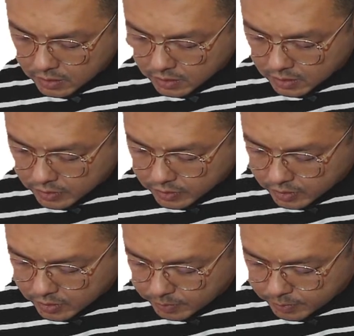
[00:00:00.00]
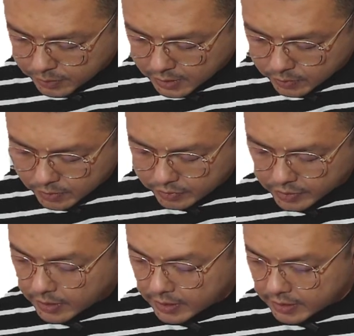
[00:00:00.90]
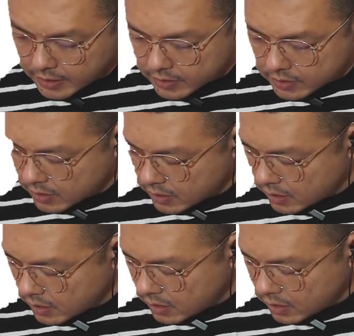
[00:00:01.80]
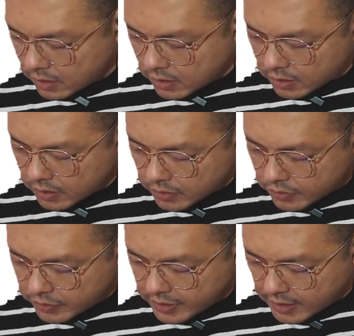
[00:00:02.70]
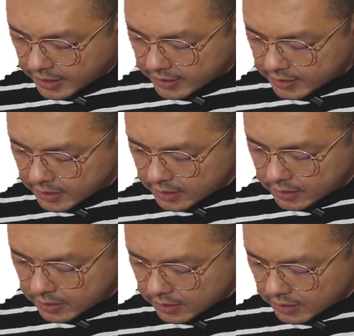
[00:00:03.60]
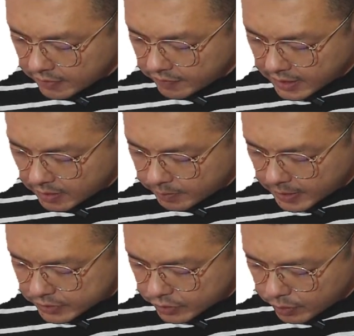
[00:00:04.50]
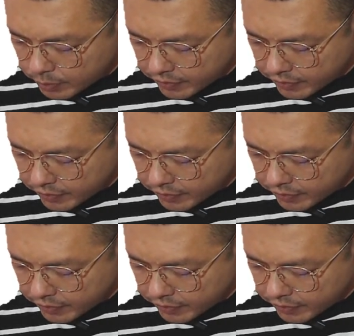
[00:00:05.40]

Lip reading: Electrical power required is 390 divided by 0.4.